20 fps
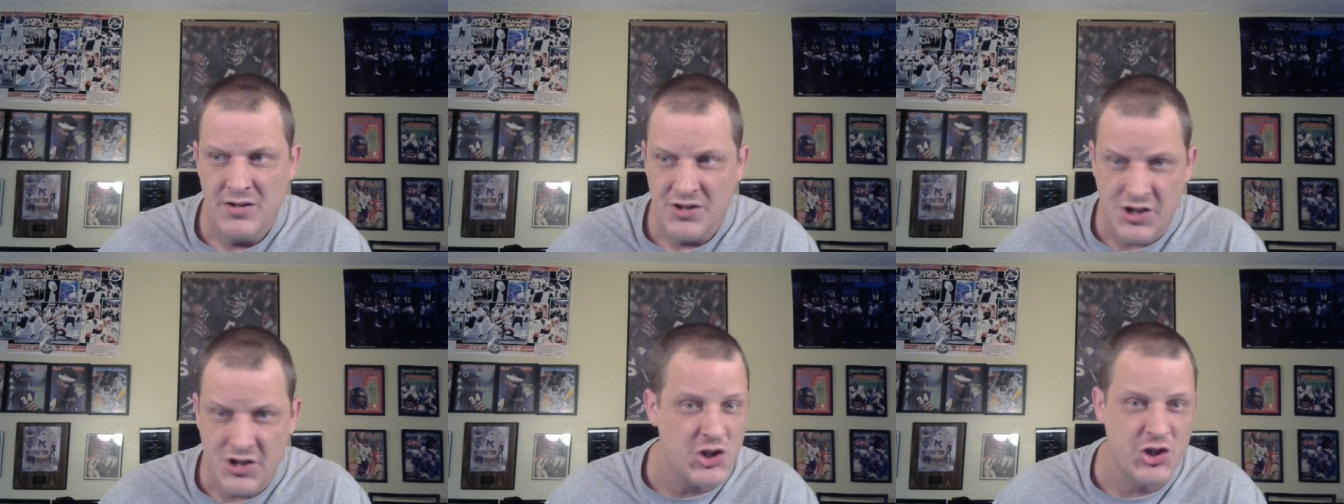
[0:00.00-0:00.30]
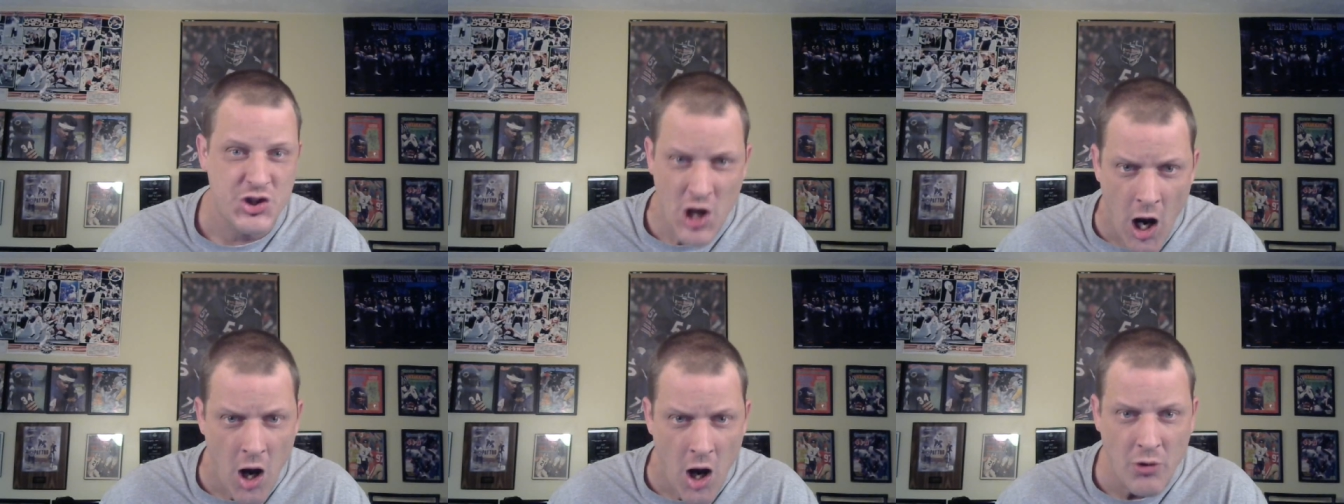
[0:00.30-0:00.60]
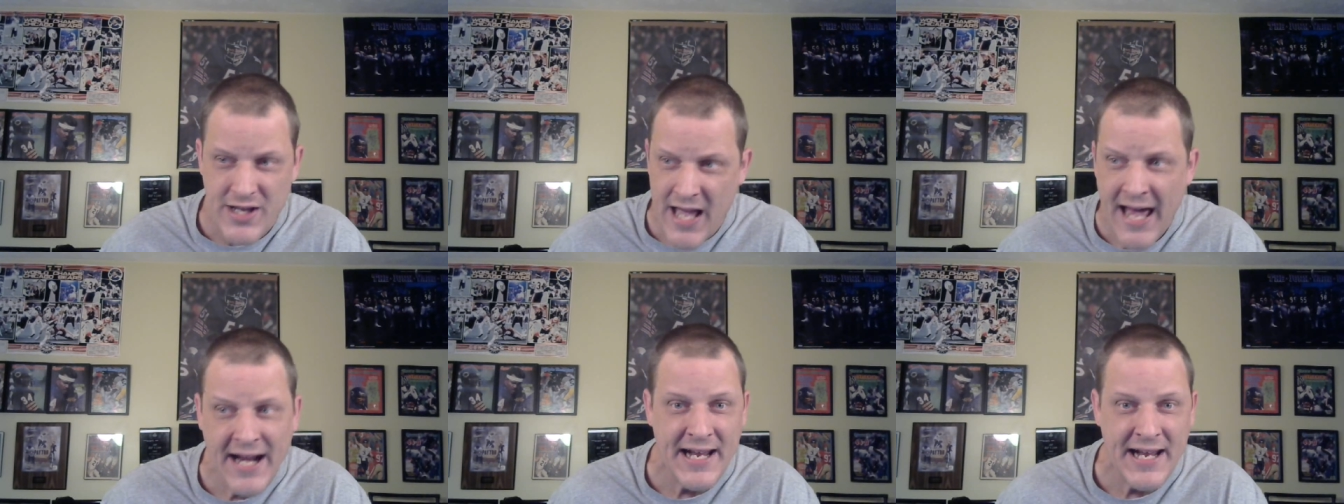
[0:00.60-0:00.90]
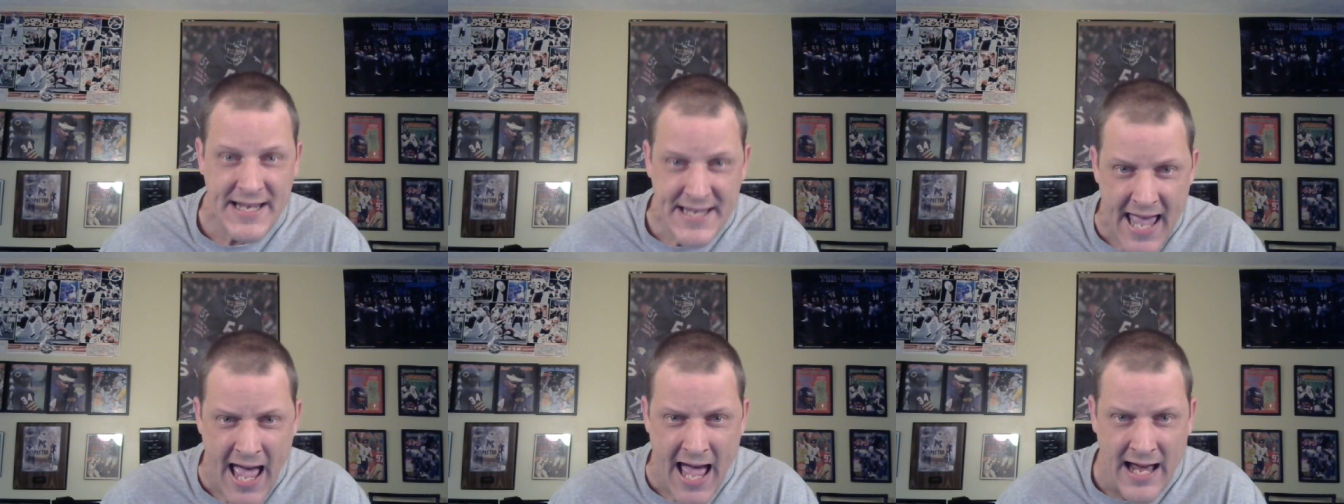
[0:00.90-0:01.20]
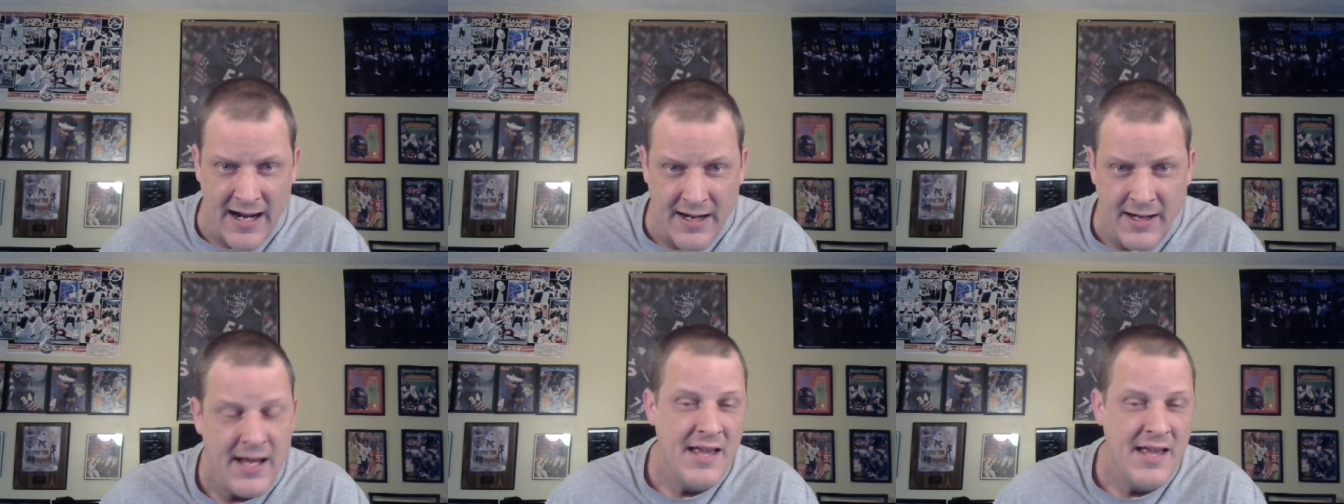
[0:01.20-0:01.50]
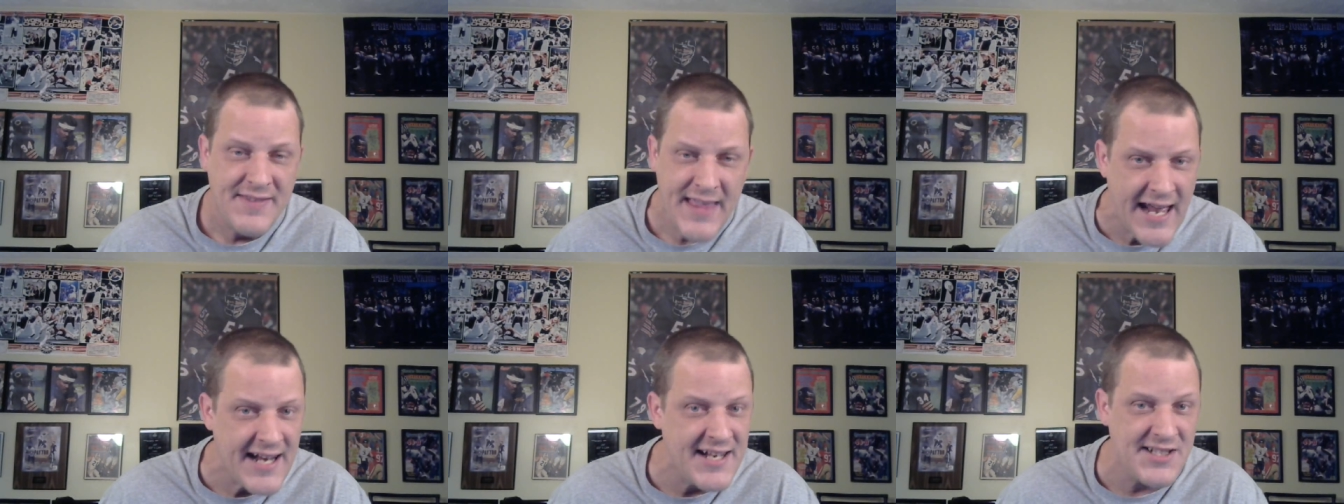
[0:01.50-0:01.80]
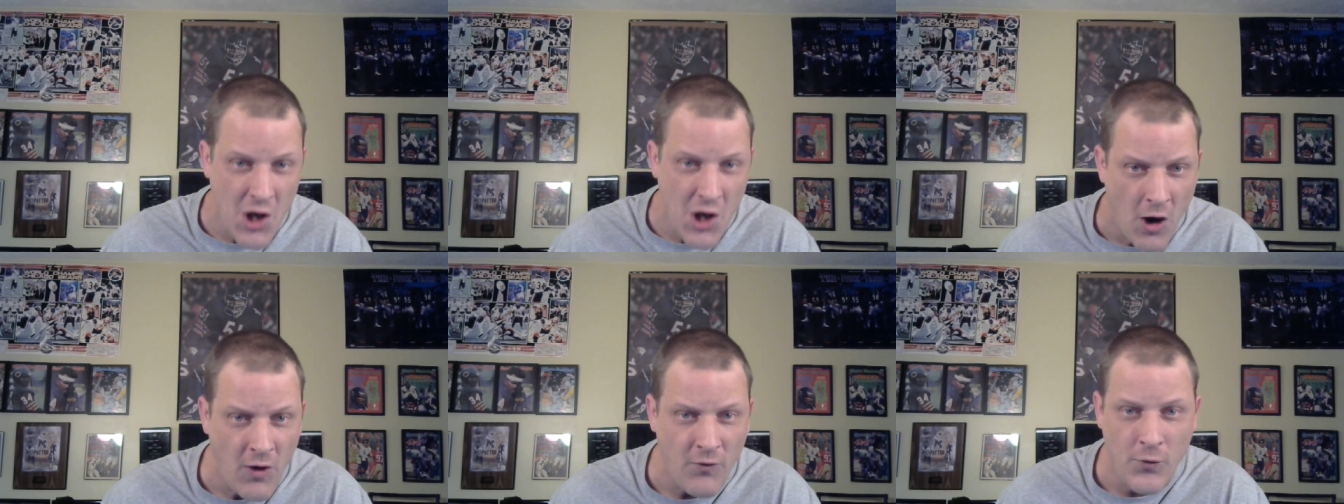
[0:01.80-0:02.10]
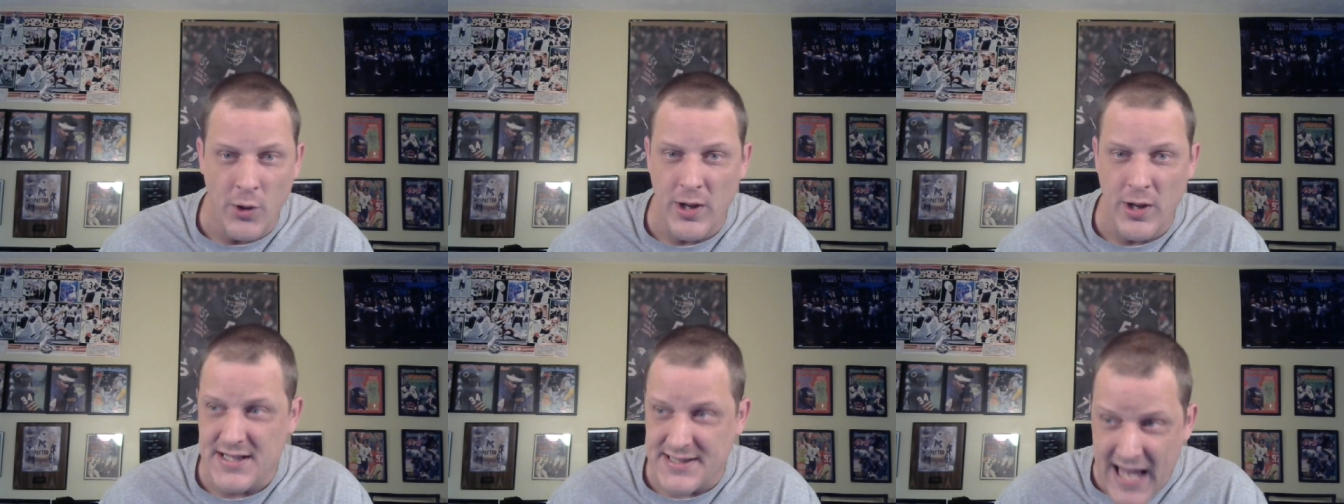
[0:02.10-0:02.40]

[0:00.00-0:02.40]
to show yet again that he's over